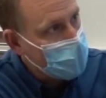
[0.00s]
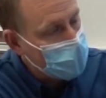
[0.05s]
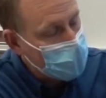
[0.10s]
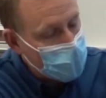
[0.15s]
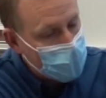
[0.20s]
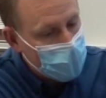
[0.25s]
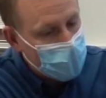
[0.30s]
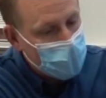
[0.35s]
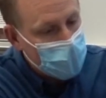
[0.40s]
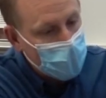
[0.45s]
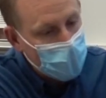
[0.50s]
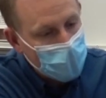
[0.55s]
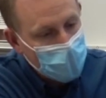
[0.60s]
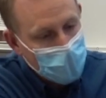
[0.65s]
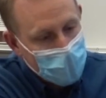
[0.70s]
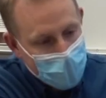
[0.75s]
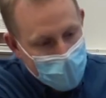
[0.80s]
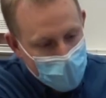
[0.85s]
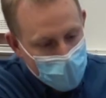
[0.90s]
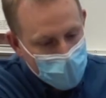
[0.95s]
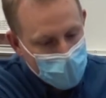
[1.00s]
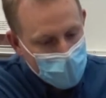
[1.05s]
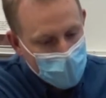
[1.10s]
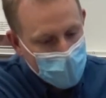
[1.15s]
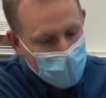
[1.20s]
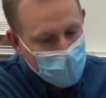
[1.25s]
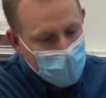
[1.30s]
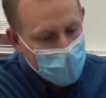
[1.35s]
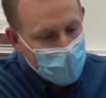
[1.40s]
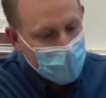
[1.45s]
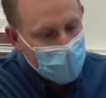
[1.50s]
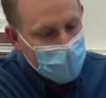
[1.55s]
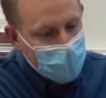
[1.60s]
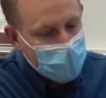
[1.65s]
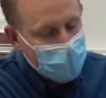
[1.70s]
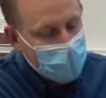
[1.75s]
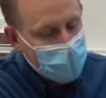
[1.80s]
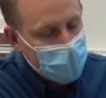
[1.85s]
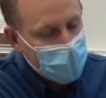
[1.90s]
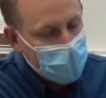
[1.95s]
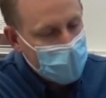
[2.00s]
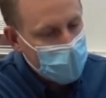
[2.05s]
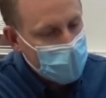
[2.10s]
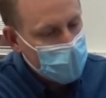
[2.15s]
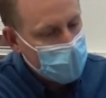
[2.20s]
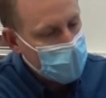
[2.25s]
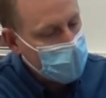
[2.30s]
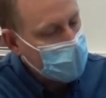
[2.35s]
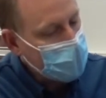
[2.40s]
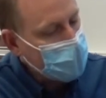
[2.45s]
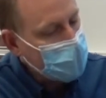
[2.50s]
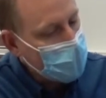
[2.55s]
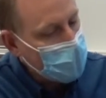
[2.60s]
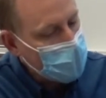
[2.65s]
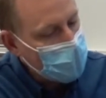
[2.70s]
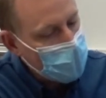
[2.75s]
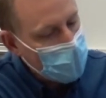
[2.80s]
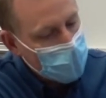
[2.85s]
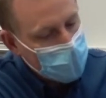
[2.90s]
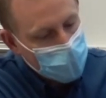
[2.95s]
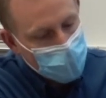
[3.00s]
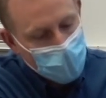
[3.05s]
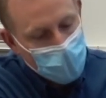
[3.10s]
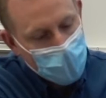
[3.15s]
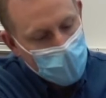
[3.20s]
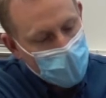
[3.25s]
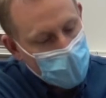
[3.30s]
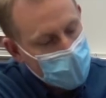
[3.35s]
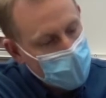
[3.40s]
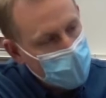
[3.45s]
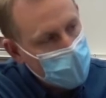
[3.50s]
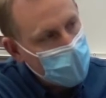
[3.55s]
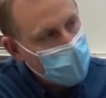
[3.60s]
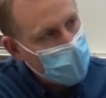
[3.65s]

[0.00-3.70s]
it was so loud that the sound waves were coming to the